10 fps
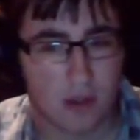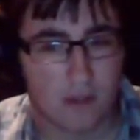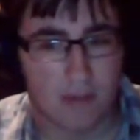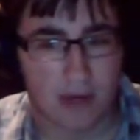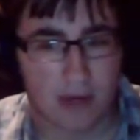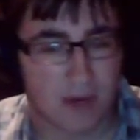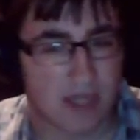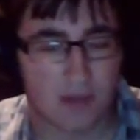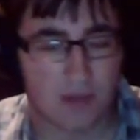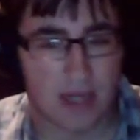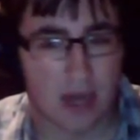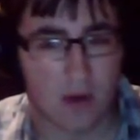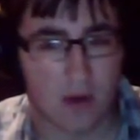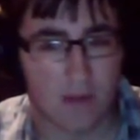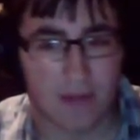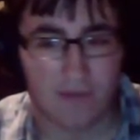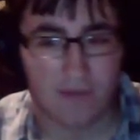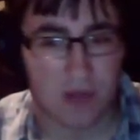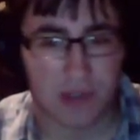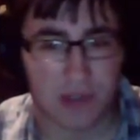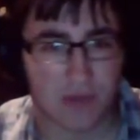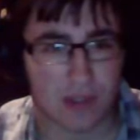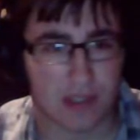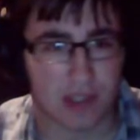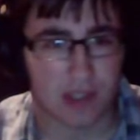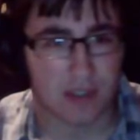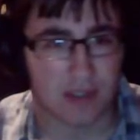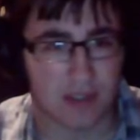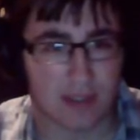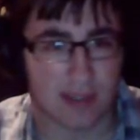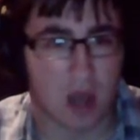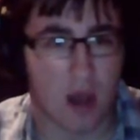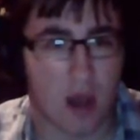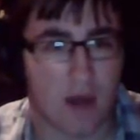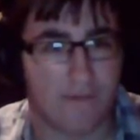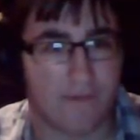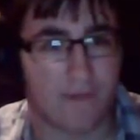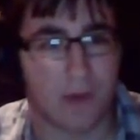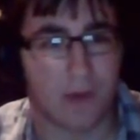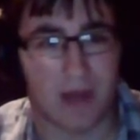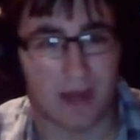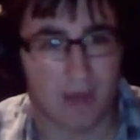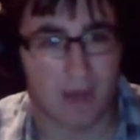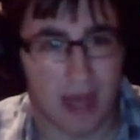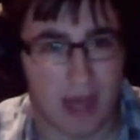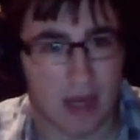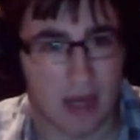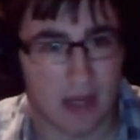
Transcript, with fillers: My grades were down, my future was just gone for me in my head.